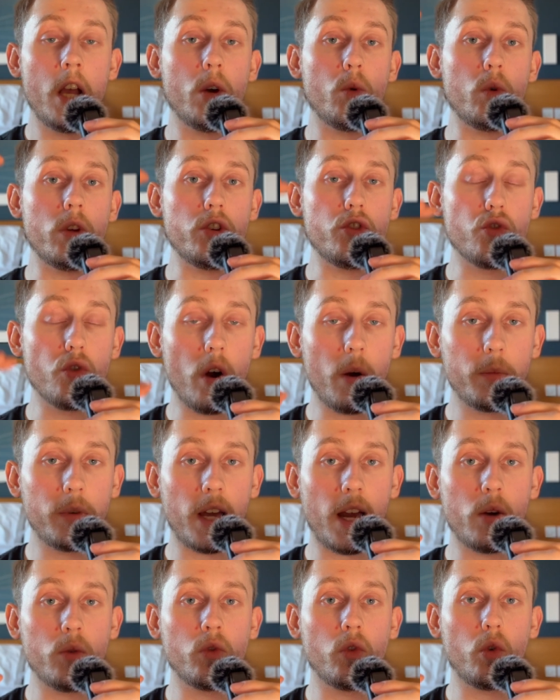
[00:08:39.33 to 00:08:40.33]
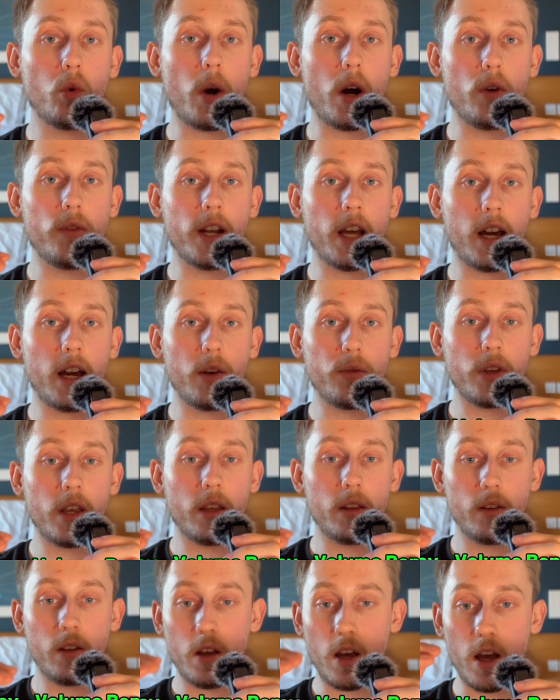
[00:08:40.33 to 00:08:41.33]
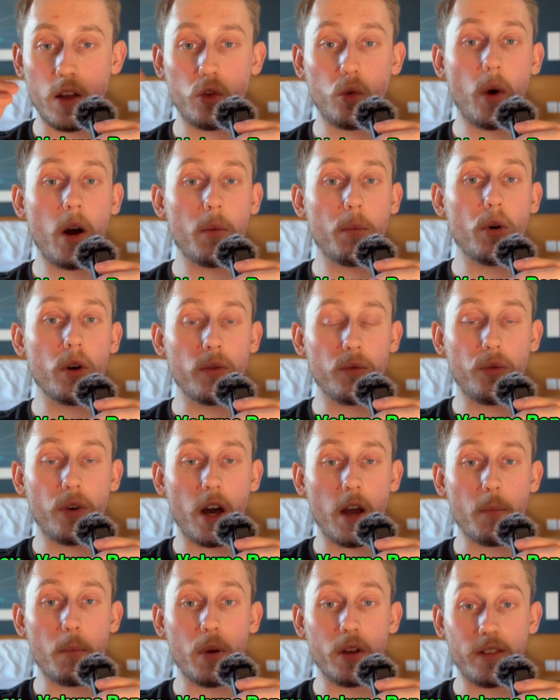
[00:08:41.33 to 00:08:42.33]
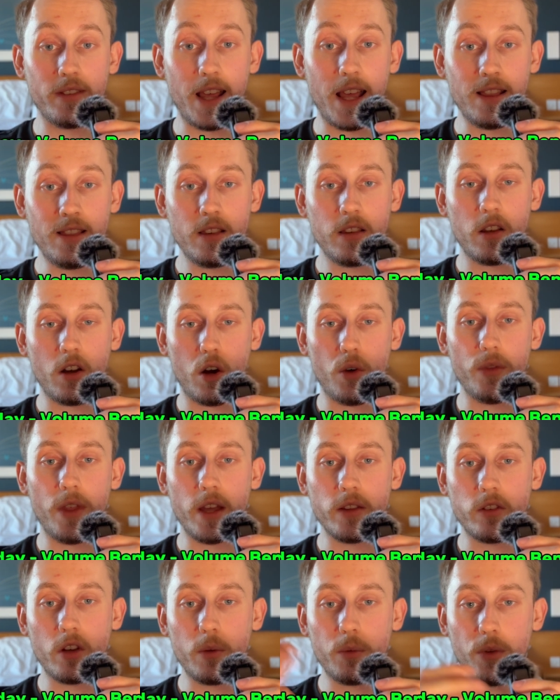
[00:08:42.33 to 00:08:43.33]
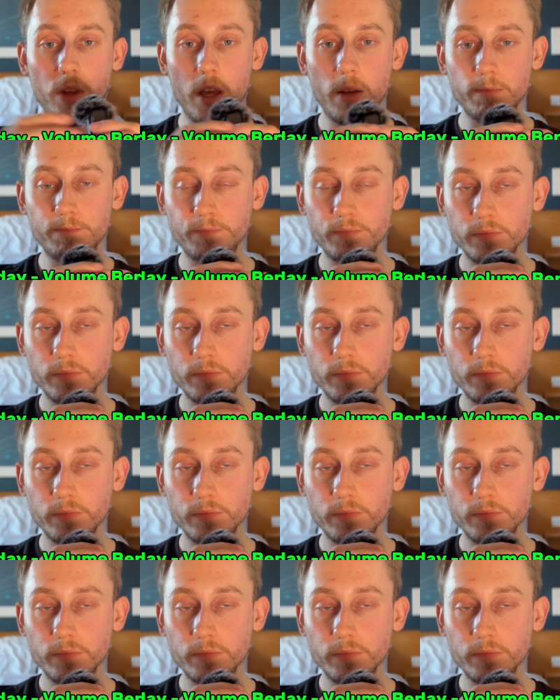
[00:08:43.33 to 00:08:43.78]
We drop down 12.5% of that top set.